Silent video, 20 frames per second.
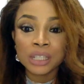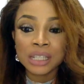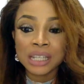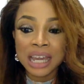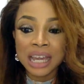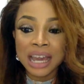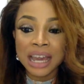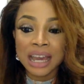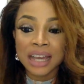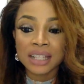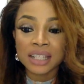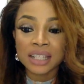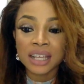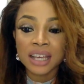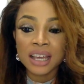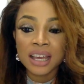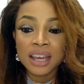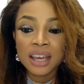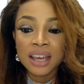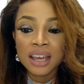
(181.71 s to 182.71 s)
years,
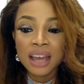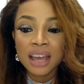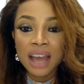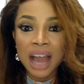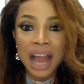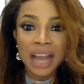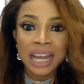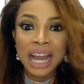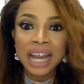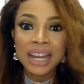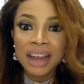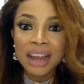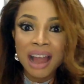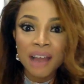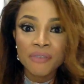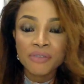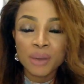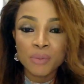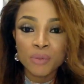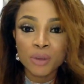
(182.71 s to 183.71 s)
I kind of
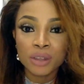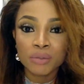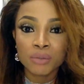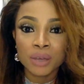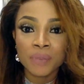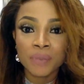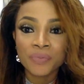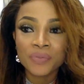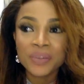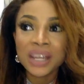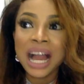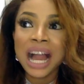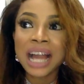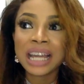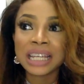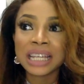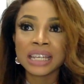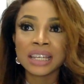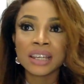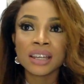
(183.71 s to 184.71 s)
have them with me.
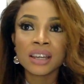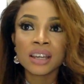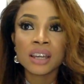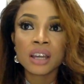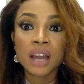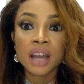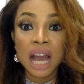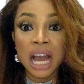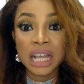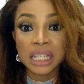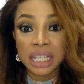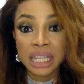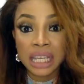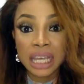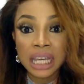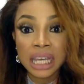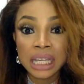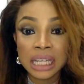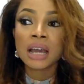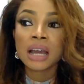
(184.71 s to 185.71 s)
I.e., as a
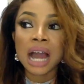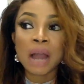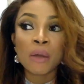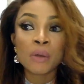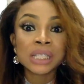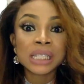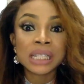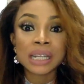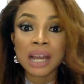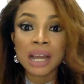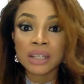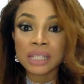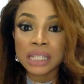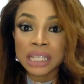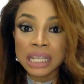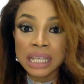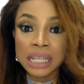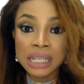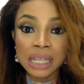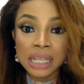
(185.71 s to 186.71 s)
kid, I wasn't allowed to
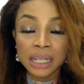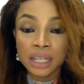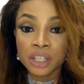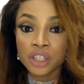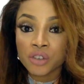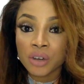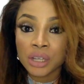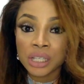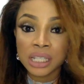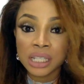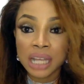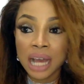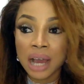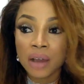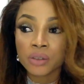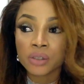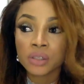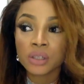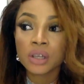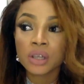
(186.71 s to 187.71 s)
eat at a stranger's
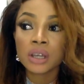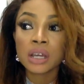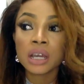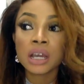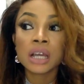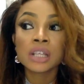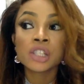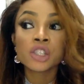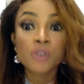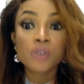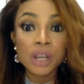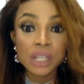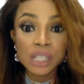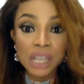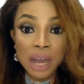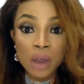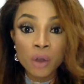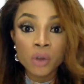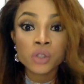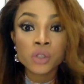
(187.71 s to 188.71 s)
house.
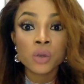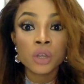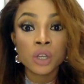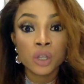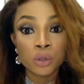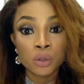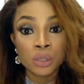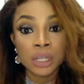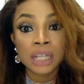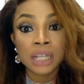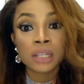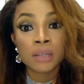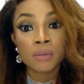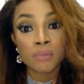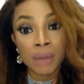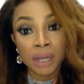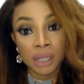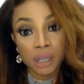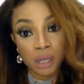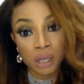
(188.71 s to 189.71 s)
Stranger also included
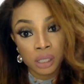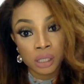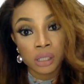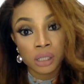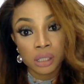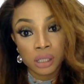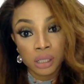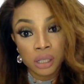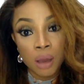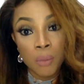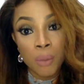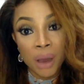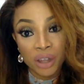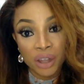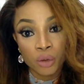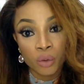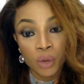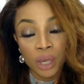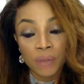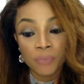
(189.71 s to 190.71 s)
my cousins, by
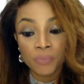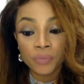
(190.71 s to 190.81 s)
the way.